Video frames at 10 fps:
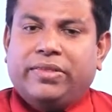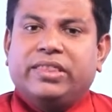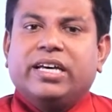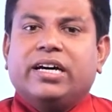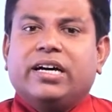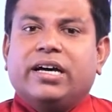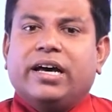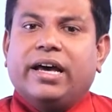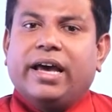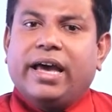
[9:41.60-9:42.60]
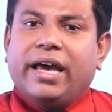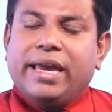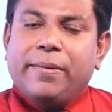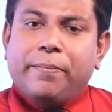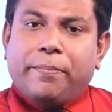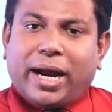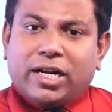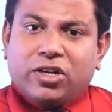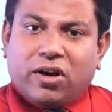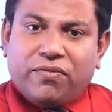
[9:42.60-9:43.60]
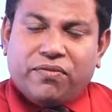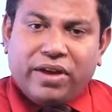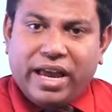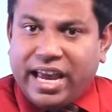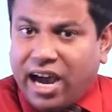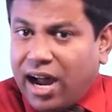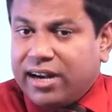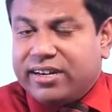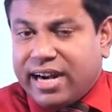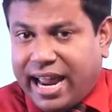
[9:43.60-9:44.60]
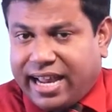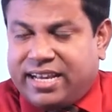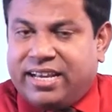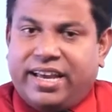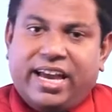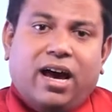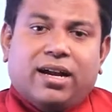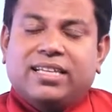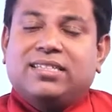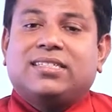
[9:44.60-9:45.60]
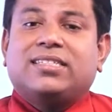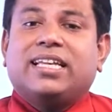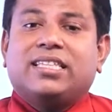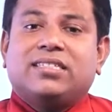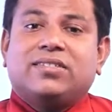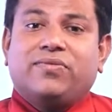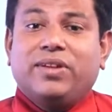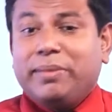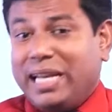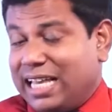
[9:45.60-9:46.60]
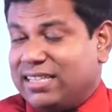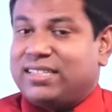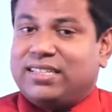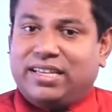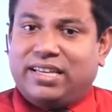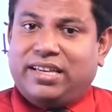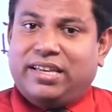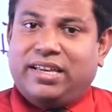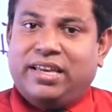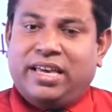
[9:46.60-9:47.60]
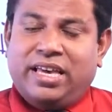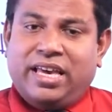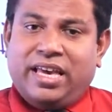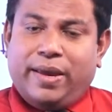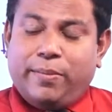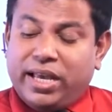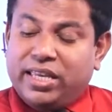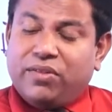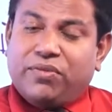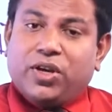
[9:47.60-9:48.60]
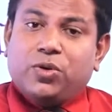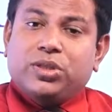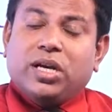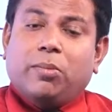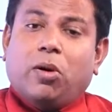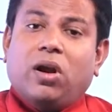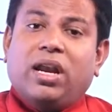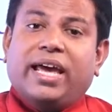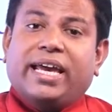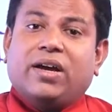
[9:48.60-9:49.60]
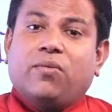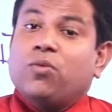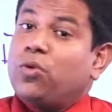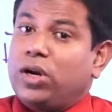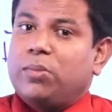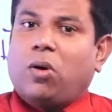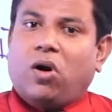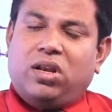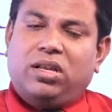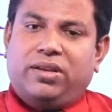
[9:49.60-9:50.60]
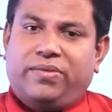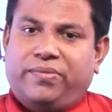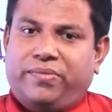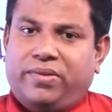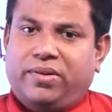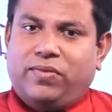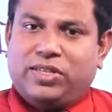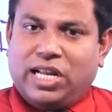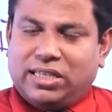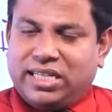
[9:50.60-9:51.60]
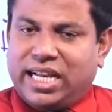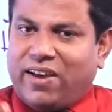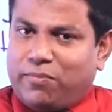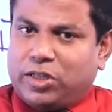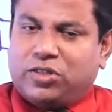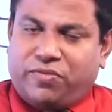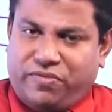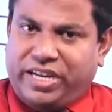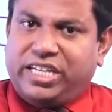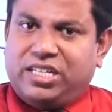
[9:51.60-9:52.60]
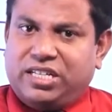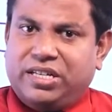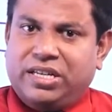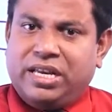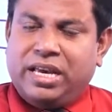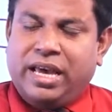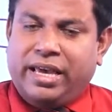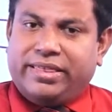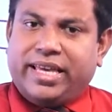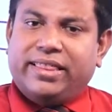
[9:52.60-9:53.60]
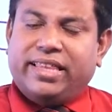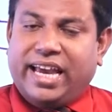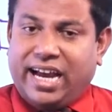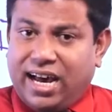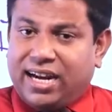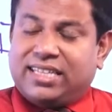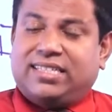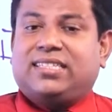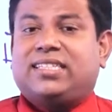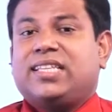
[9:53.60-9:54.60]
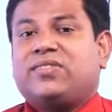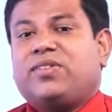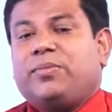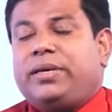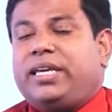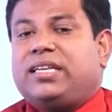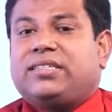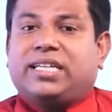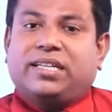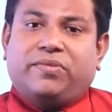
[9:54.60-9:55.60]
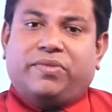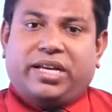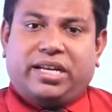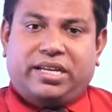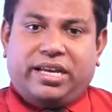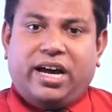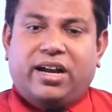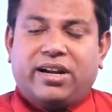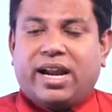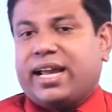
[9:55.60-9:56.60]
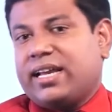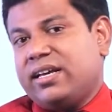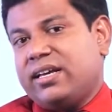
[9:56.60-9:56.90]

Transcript: the impact of air drag, air resistance will be less. Imagine if you are using a ball like wooden ball, which does not have much of weight, then the air resistance will be significant, air drag.